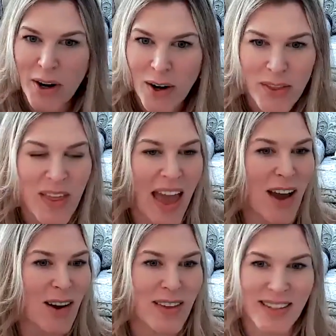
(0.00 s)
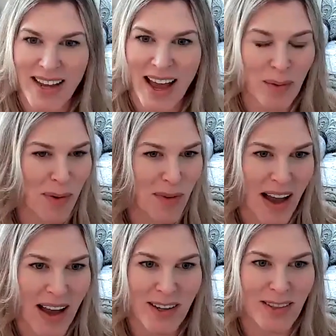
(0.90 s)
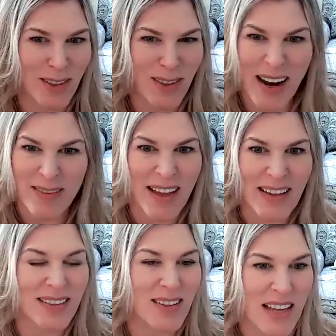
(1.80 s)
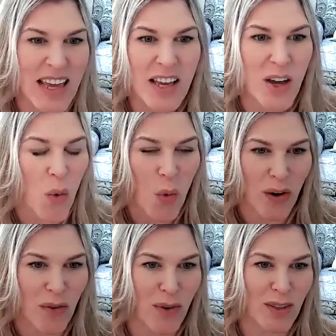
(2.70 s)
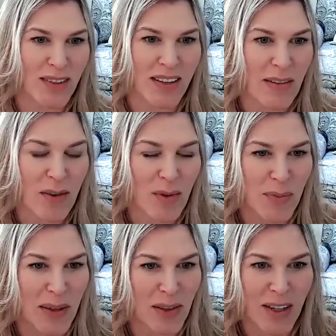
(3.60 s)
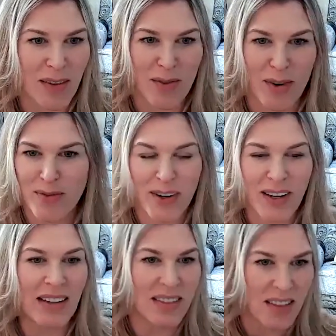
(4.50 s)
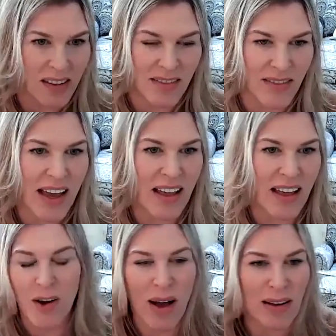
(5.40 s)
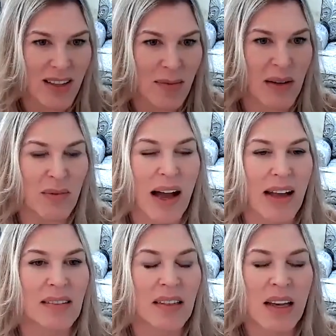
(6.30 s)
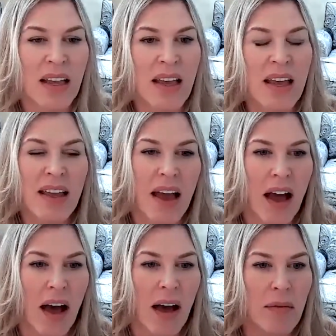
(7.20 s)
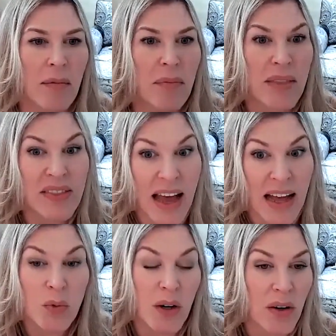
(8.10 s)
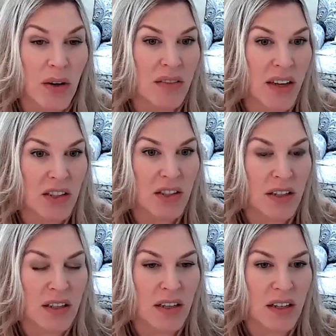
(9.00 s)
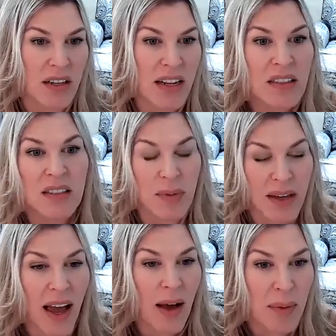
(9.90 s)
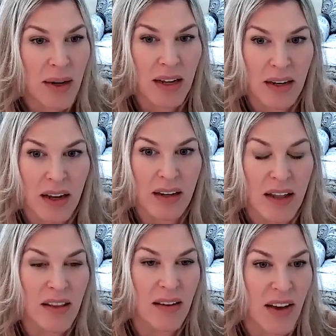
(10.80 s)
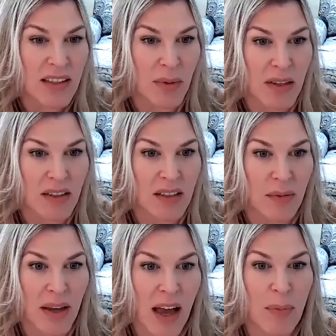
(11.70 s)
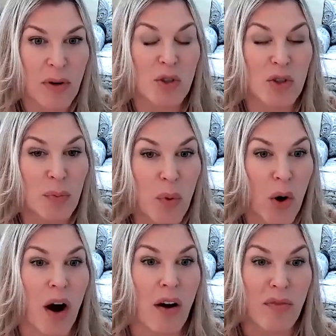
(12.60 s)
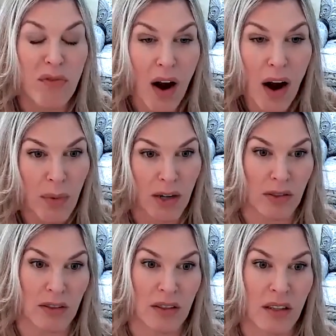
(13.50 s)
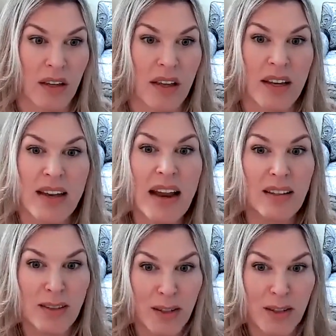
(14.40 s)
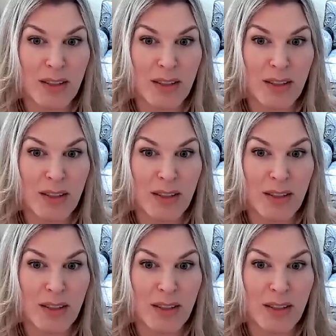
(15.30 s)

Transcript: they are the tech providers. They're kind of this eco workforce that everyone's been looking for. Forget Silicon Valley, go out to the Midwest. But that's where innovation needs to be happening and the investment needs to be happening to support our farmers, not necessarily